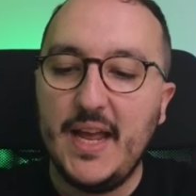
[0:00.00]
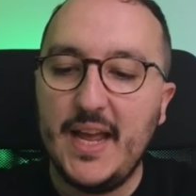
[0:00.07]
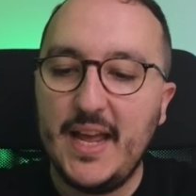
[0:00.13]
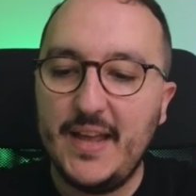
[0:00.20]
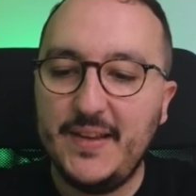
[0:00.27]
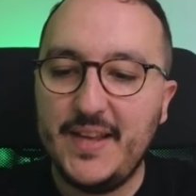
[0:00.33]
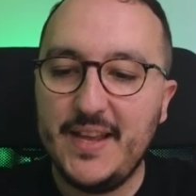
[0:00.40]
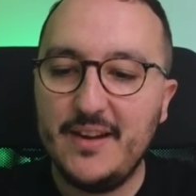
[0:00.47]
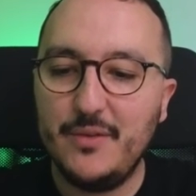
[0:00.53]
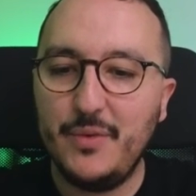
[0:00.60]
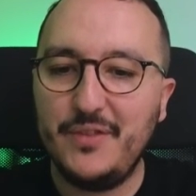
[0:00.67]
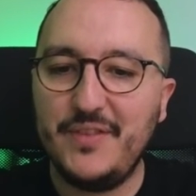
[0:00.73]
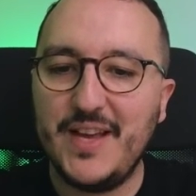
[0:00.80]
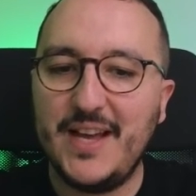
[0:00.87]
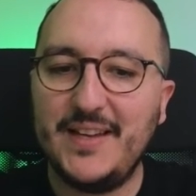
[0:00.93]
And here
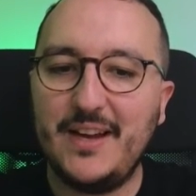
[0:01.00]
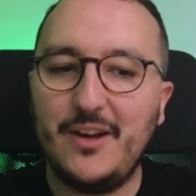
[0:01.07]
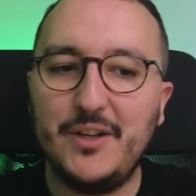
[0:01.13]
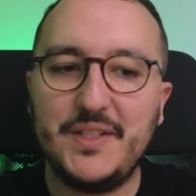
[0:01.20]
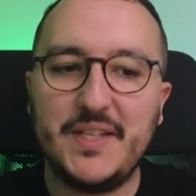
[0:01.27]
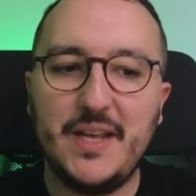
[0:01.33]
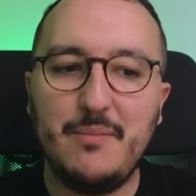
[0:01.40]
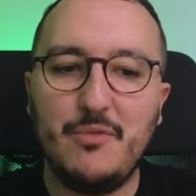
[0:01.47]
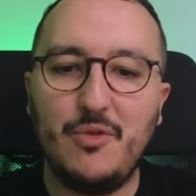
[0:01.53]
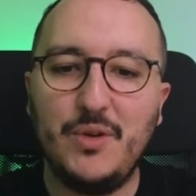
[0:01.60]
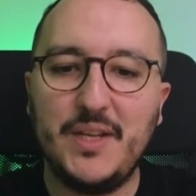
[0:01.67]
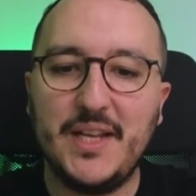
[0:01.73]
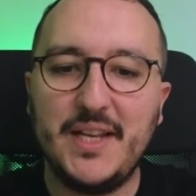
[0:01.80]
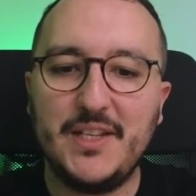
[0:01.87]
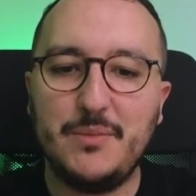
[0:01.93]
we've got our table
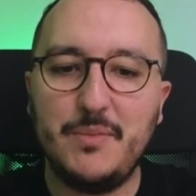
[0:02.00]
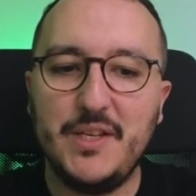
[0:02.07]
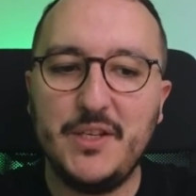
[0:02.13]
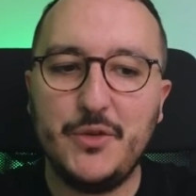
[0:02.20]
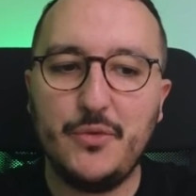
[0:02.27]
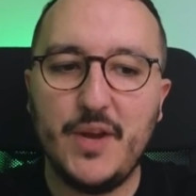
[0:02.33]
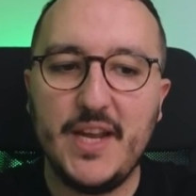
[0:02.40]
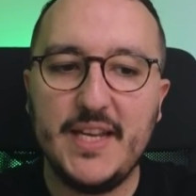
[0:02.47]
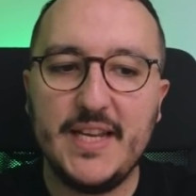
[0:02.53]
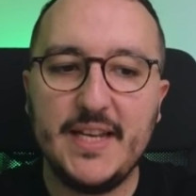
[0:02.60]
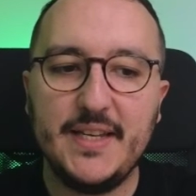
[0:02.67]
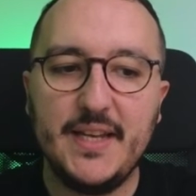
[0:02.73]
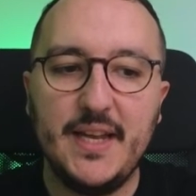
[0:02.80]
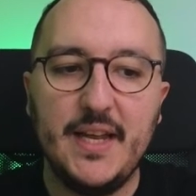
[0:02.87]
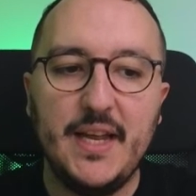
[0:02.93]
that has been created.